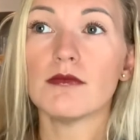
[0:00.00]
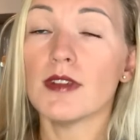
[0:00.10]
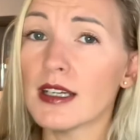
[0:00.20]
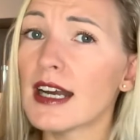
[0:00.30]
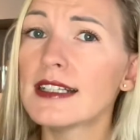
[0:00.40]

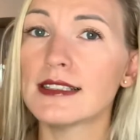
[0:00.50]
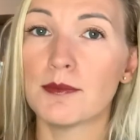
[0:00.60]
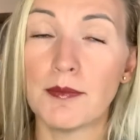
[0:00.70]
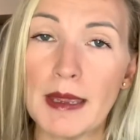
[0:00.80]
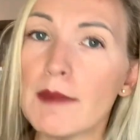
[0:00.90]
Guys,
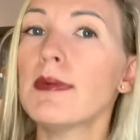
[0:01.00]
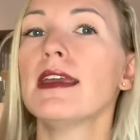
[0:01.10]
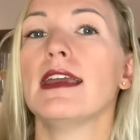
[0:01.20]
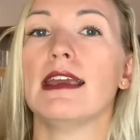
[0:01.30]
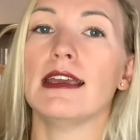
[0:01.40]

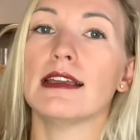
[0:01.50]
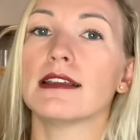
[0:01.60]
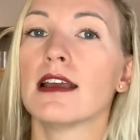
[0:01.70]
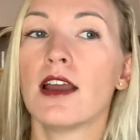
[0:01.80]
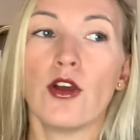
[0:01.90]
maybe
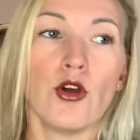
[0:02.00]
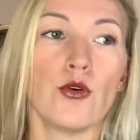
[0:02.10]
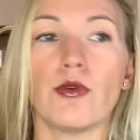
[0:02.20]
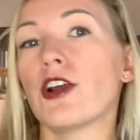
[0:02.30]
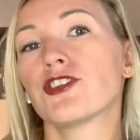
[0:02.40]
in
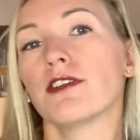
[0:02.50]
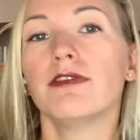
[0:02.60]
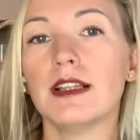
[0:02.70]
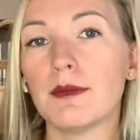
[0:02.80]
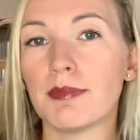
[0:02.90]
Russia,
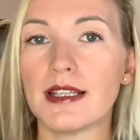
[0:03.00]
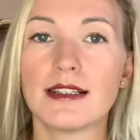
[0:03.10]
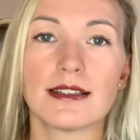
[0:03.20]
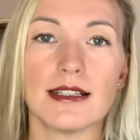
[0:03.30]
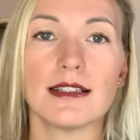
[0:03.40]

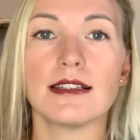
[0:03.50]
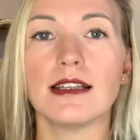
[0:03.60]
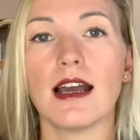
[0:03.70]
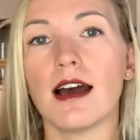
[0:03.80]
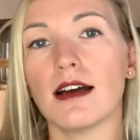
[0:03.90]
Philippines,
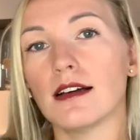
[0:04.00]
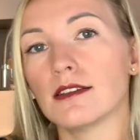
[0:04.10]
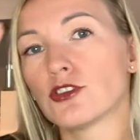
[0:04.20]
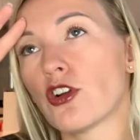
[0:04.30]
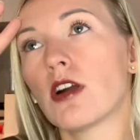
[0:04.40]

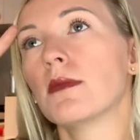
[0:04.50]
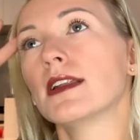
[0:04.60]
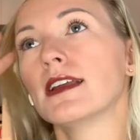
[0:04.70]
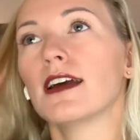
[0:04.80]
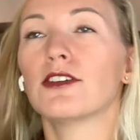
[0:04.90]
India,
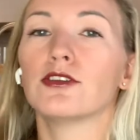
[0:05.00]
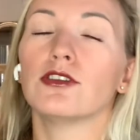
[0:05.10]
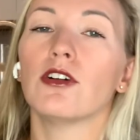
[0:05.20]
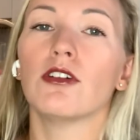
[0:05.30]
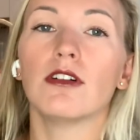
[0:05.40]
Germany, I don't
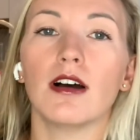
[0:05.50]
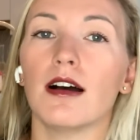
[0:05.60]
know,